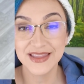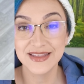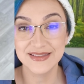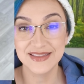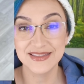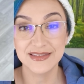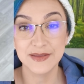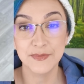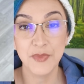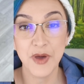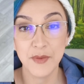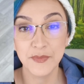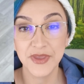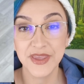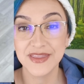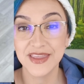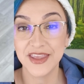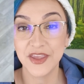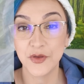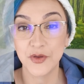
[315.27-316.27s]
This is a
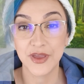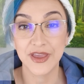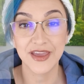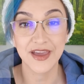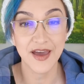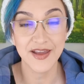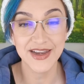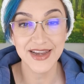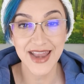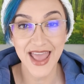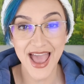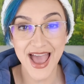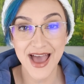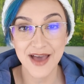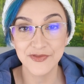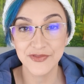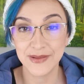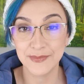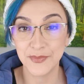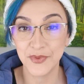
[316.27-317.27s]
pumpkin that you can cut in
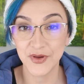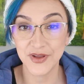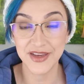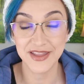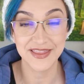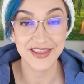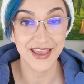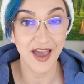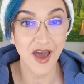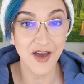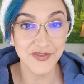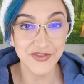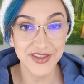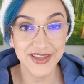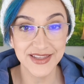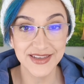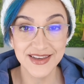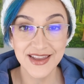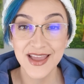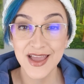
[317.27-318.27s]
half and put in the oven,